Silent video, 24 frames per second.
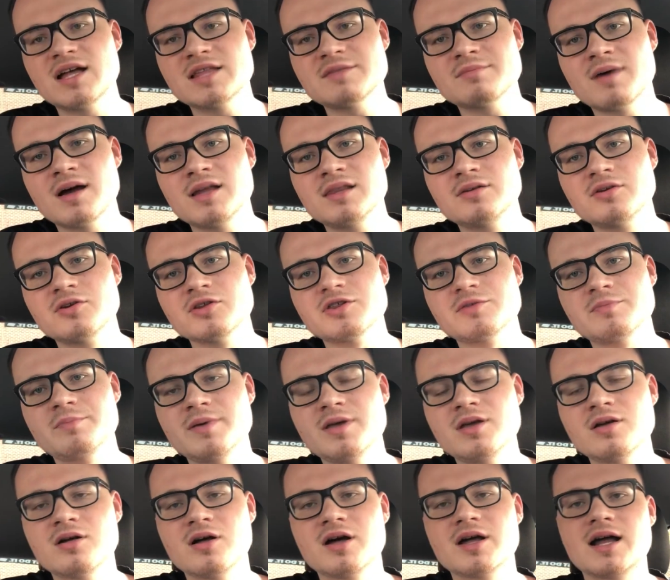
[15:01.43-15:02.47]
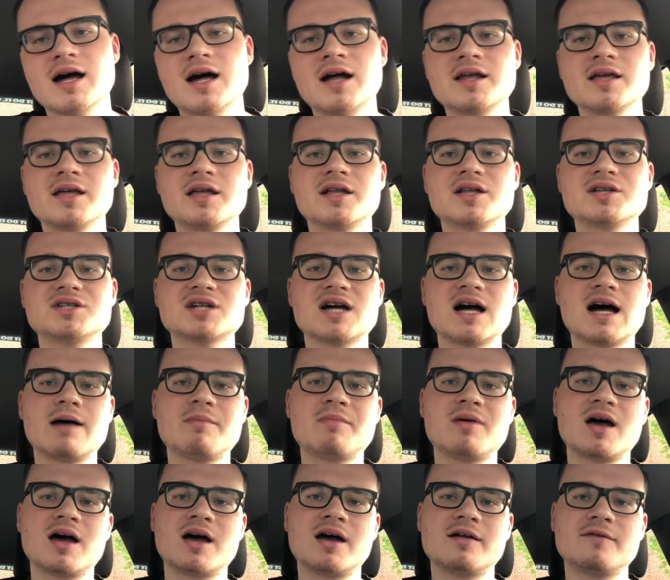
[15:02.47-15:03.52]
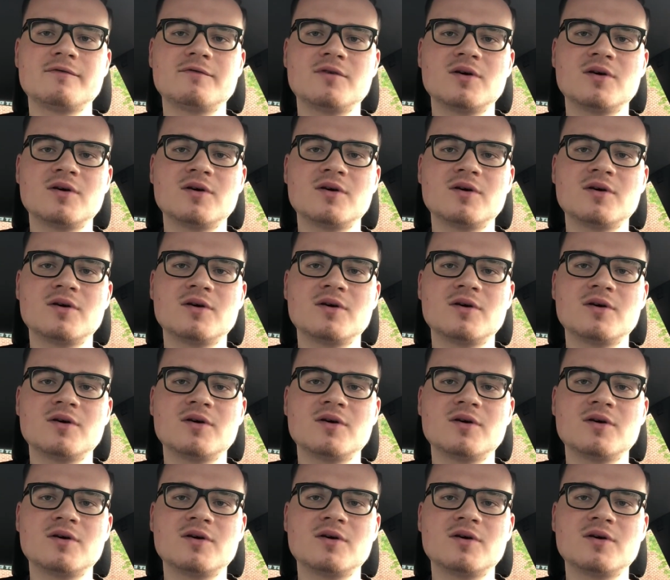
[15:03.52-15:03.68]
that's my little spiel on how to get a job at